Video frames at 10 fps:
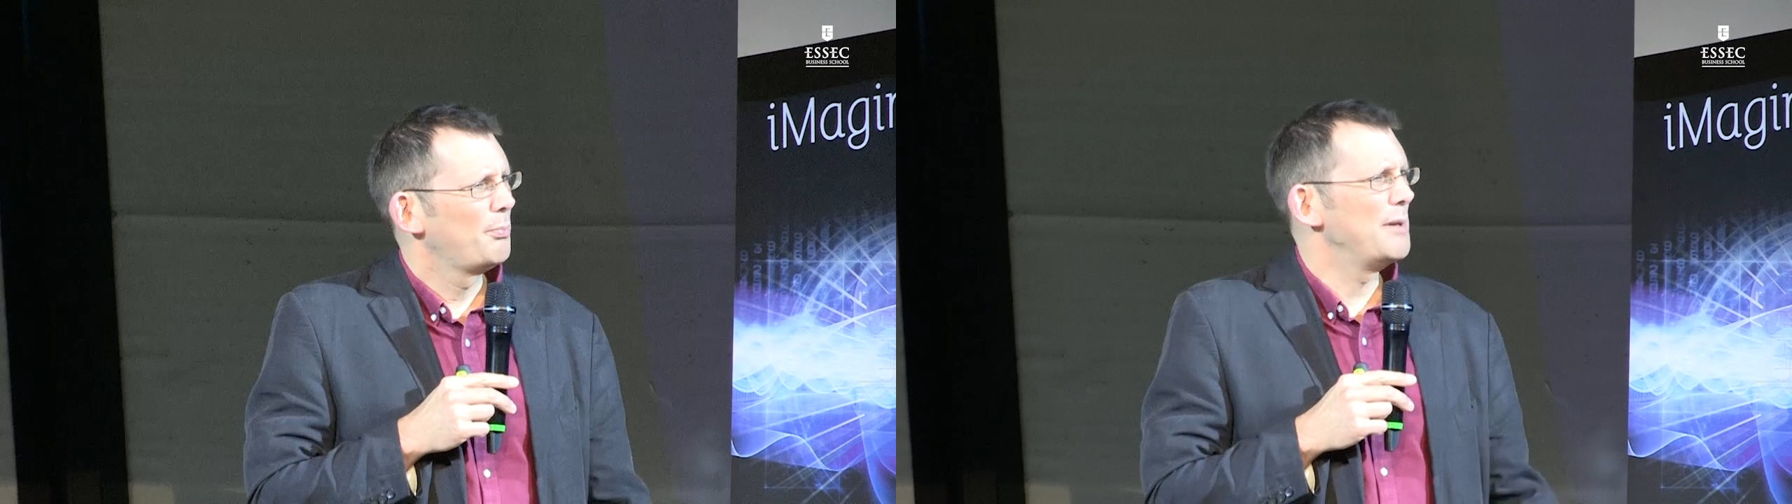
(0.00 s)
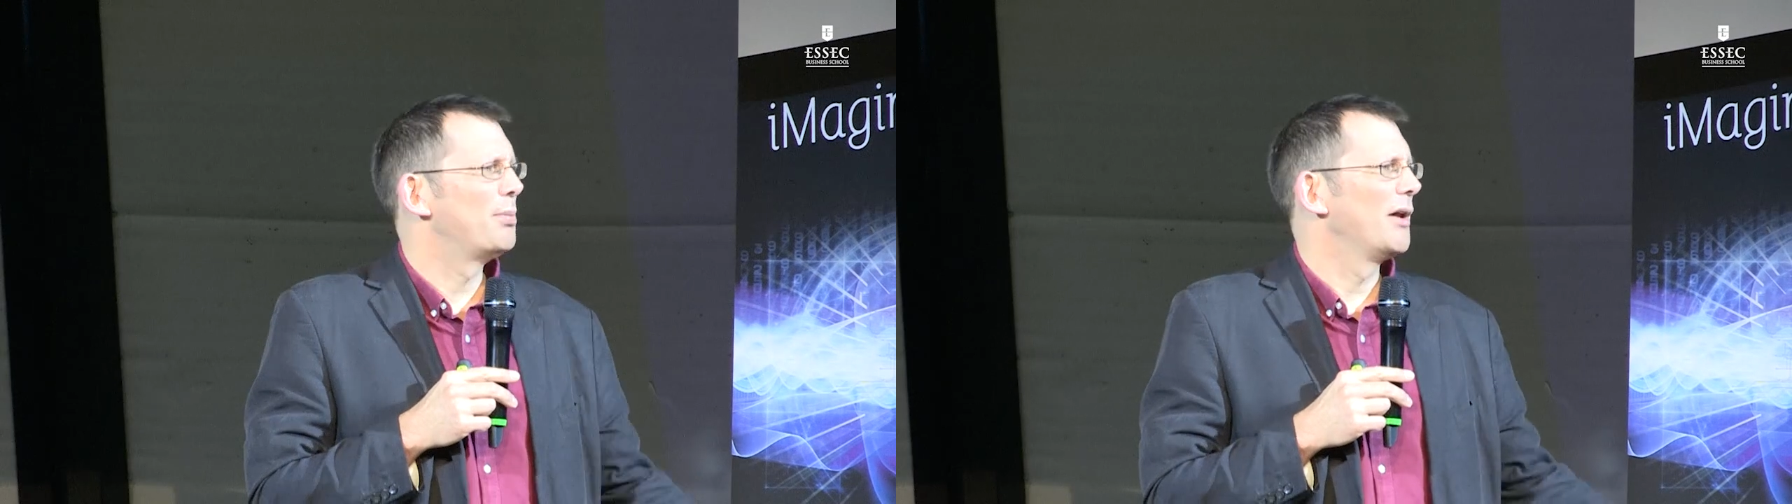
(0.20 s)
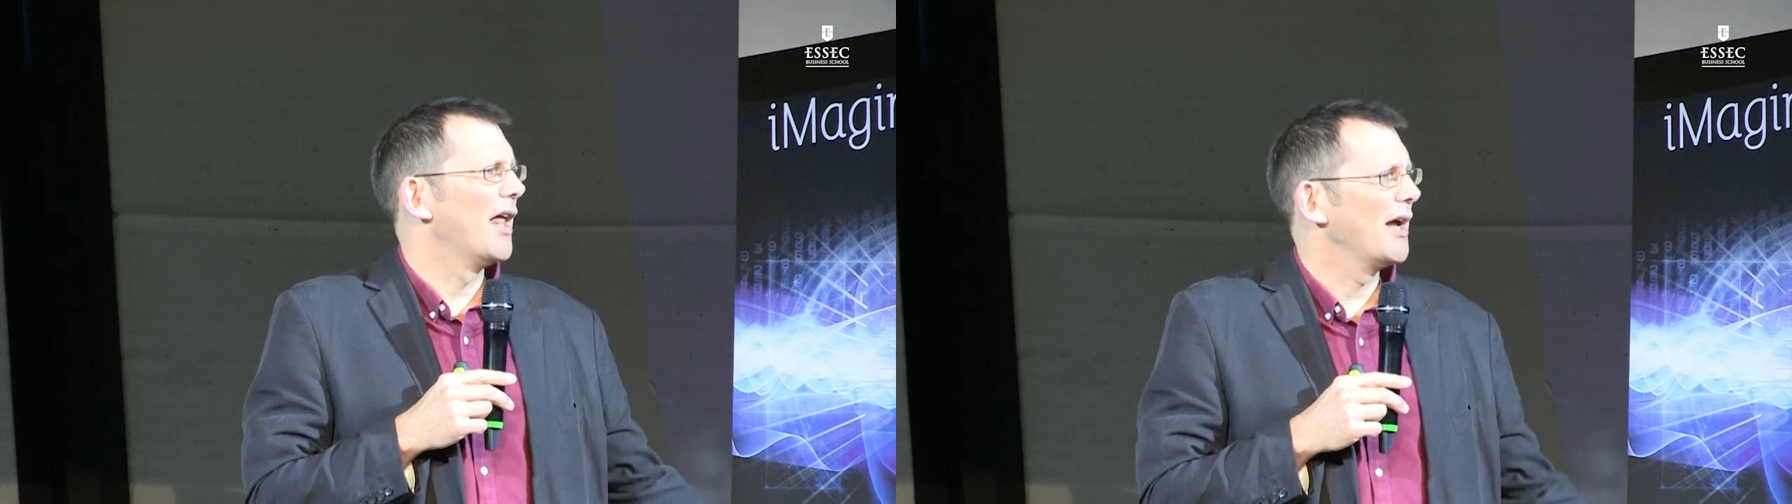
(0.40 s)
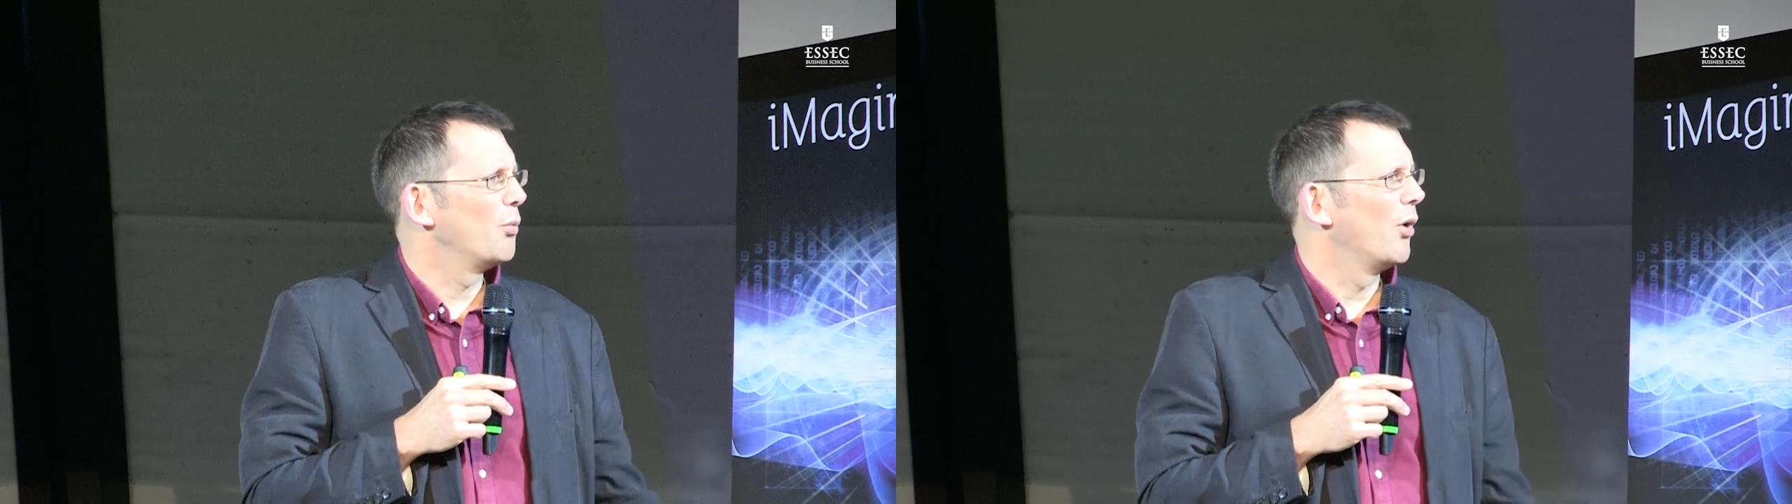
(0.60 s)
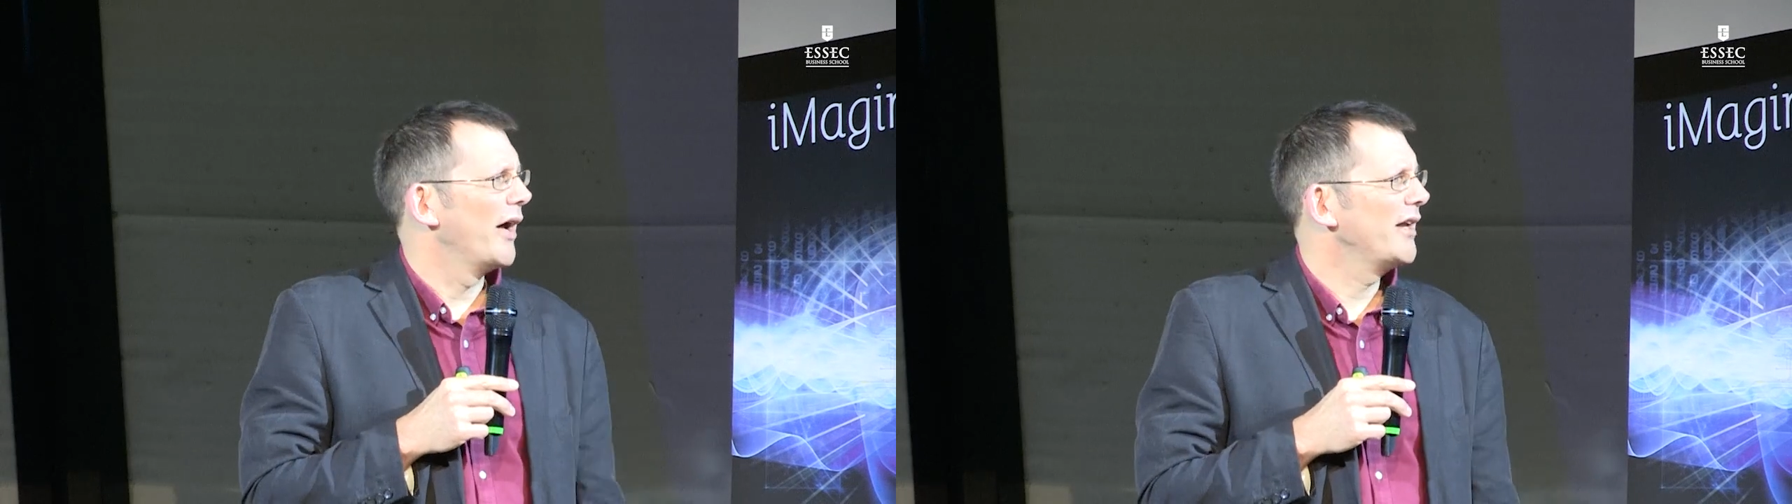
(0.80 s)
People like
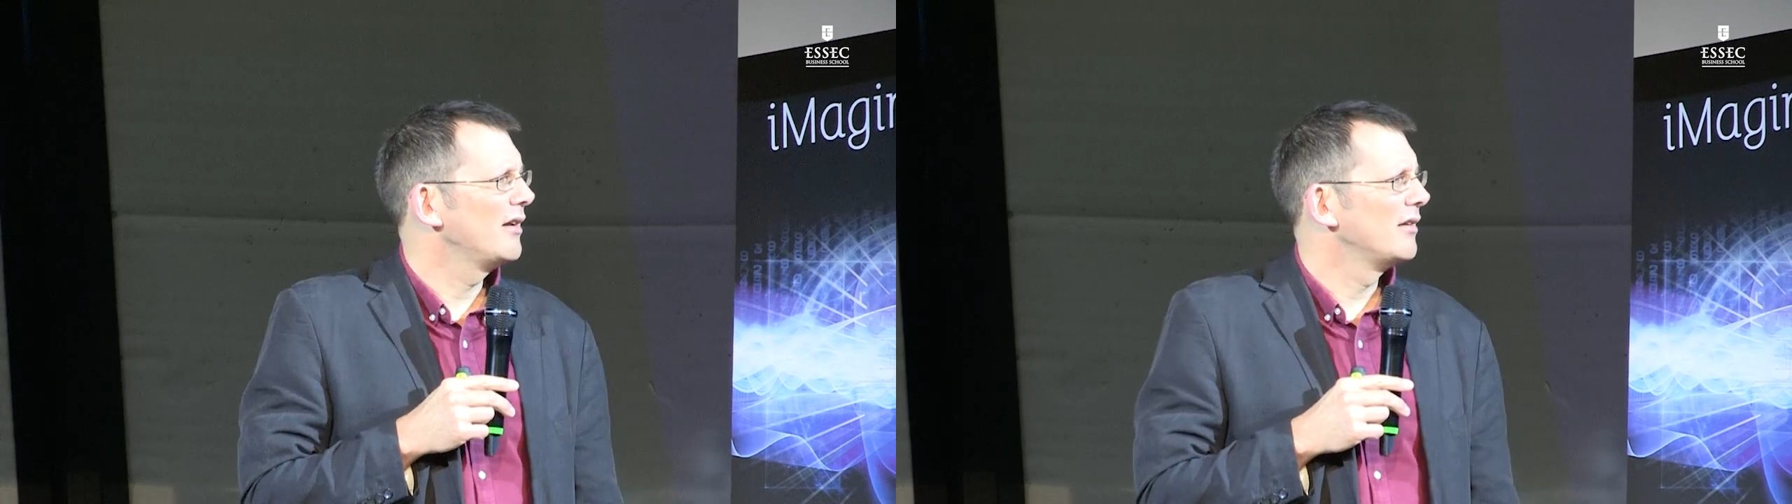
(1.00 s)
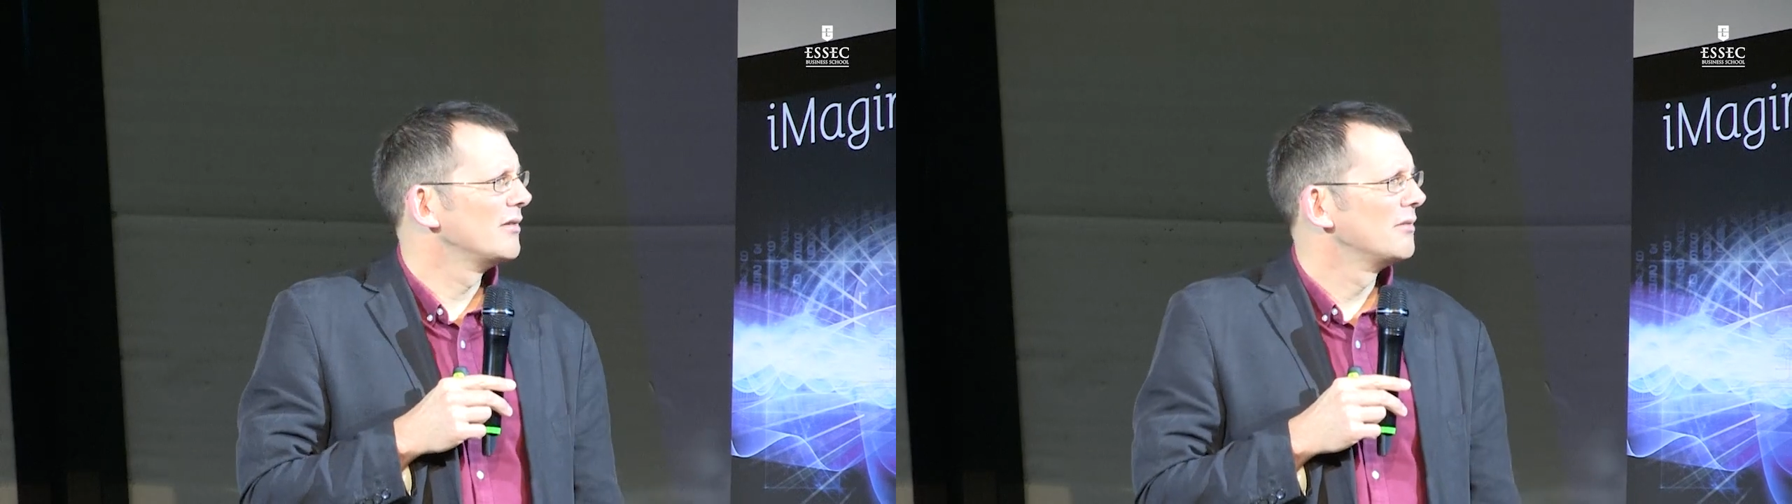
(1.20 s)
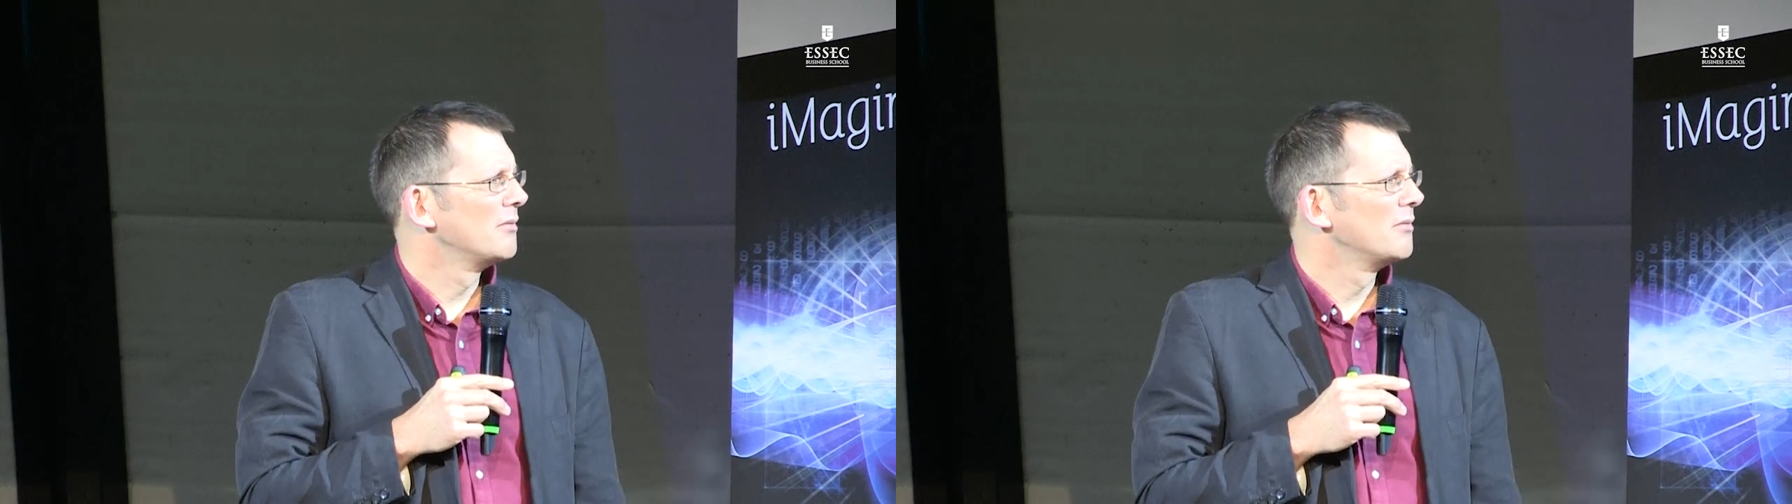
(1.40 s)
wine.